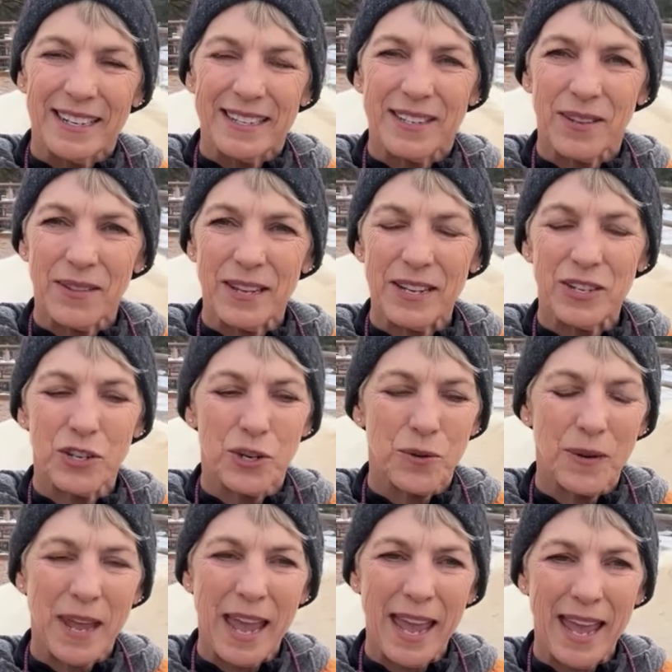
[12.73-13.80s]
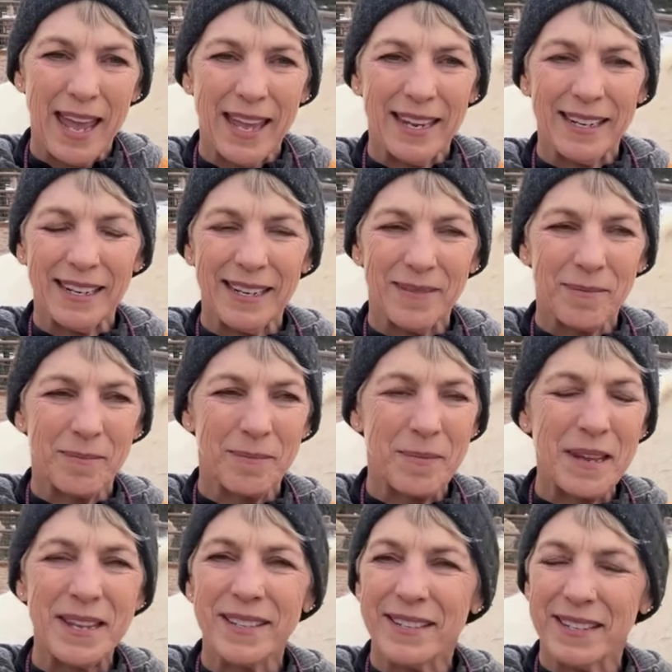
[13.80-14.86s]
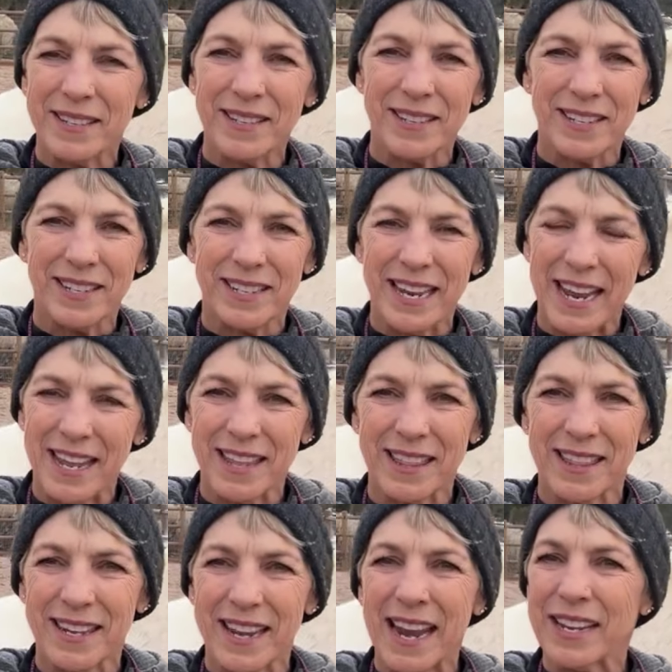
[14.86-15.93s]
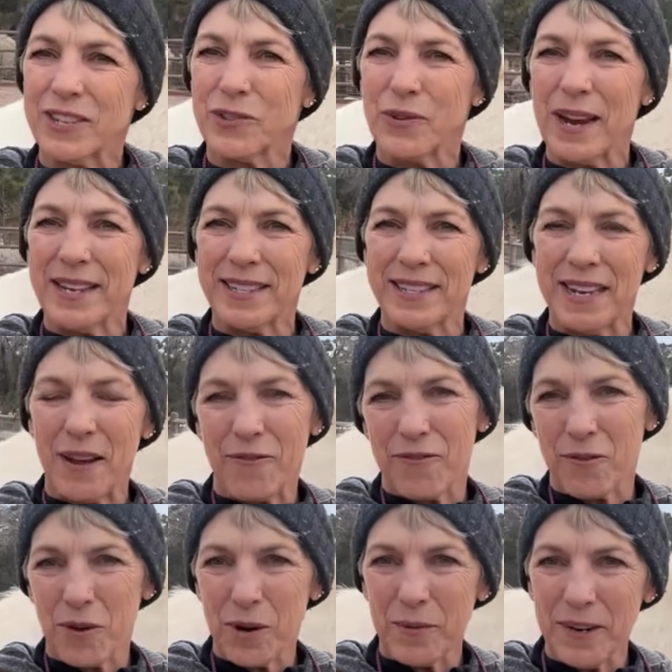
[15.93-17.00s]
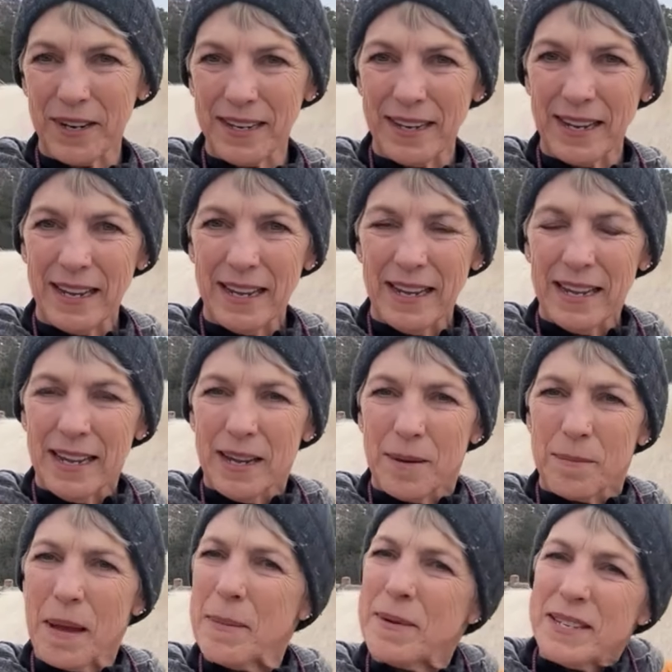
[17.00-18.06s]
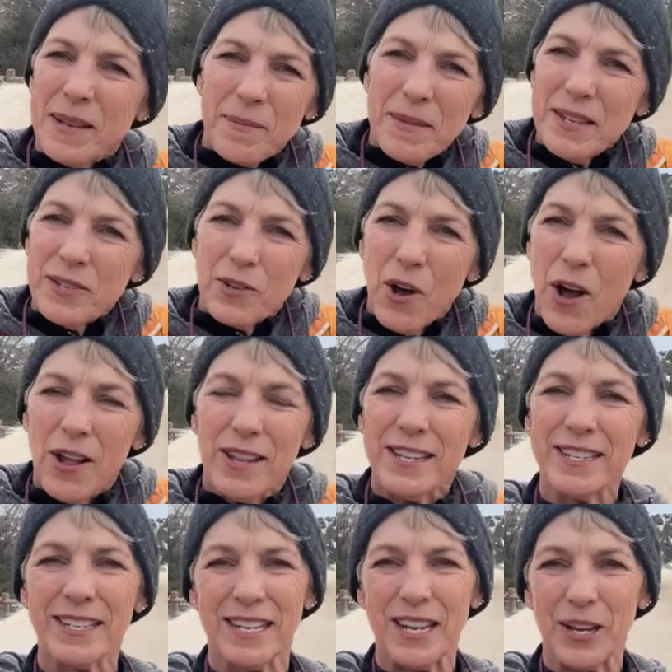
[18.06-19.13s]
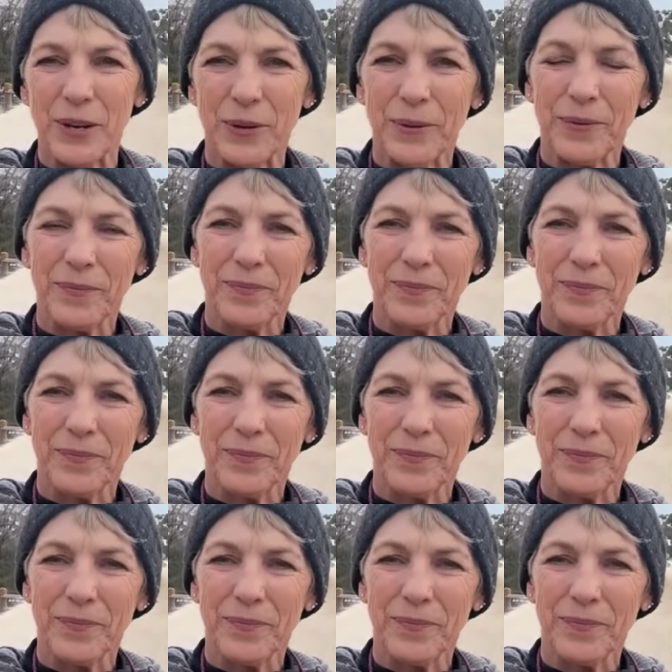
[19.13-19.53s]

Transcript: so that you can be assisted to take the next right step forward. Maybe something's calling to you.